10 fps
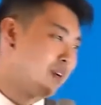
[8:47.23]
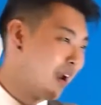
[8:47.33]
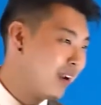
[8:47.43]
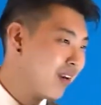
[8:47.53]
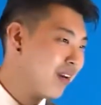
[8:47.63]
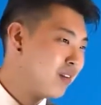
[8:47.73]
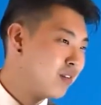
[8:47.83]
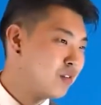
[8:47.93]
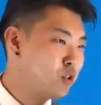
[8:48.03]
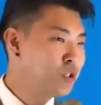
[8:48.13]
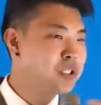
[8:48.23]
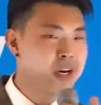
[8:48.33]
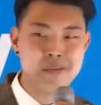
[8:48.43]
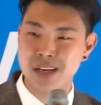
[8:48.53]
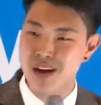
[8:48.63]
right? Did you
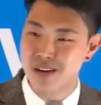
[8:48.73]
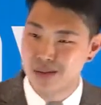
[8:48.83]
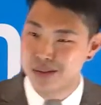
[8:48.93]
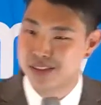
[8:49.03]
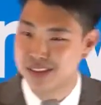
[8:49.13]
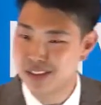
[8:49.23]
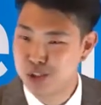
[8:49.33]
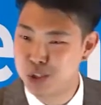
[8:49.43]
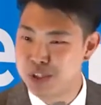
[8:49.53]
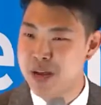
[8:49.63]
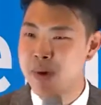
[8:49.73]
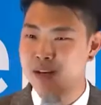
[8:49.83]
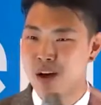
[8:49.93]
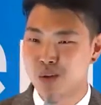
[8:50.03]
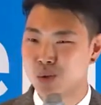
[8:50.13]
study McDonald's? Did you take
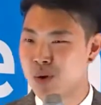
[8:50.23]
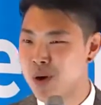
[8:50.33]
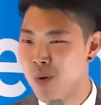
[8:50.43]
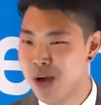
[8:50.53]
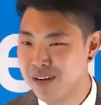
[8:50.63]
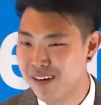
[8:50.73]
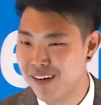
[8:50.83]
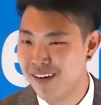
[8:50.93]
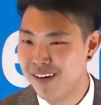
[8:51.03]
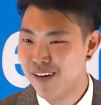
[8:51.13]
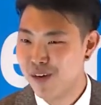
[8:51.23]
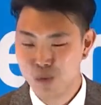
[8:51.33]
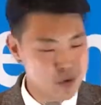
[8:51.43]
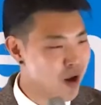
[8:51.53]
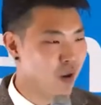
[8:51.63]
McDonald's 101?
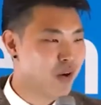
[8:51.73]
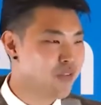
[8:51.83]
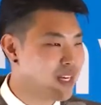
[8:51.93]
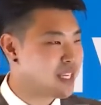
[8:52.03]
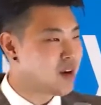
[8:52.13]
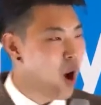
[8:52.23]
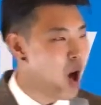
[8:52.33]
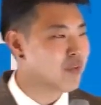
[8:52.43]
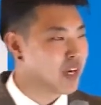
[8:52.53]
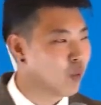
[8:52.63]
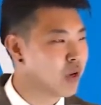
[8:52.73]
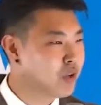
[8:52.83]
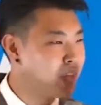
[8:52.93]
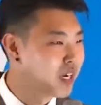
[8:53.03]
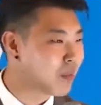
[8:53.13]
No. If I say coffee, what do
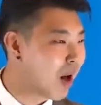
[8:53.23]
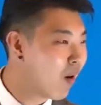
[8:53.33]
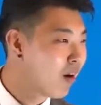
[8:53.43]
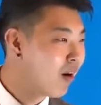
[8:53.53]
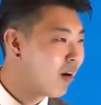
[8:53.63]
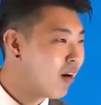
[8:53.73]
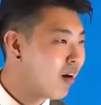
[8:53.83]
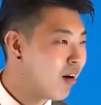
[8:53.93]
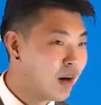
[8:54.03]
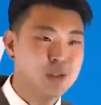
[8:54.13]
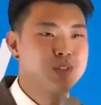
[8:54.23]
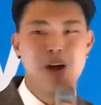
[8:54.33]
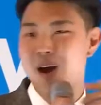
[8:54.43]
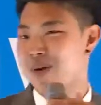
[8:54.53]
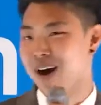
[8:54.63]
you think about?
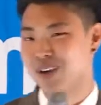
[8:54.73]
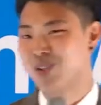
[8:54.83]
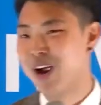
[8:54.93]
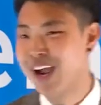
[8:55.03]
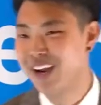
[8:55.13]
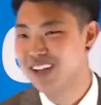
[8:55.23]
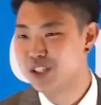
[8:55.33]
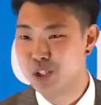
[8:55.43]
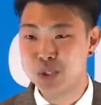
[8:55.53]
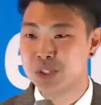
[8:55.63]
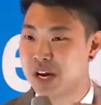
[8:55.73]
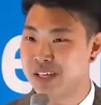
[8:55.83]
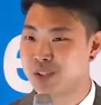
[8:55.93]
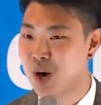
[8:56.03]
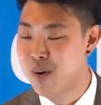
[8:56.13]
Starbucks, right? Did you
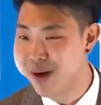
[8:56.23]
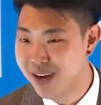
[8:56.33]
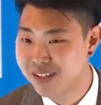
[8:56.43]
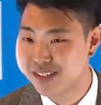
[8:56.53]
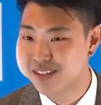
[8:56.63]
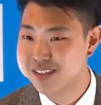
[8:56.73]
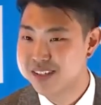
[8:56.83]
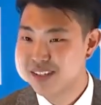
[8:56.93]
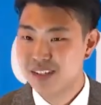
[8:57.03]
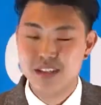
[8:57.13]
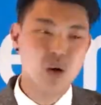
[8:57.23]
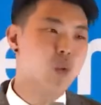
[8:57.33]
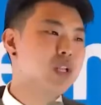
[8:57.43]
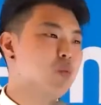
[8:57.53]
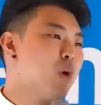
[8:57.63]
study Starbucks? No,
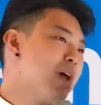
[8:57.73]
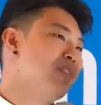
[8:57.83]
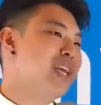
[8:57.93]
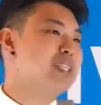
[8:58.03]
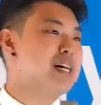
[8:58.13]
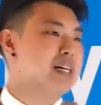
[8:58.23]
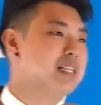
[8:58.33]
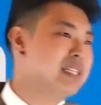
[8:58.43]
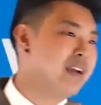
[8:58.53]
what have they done?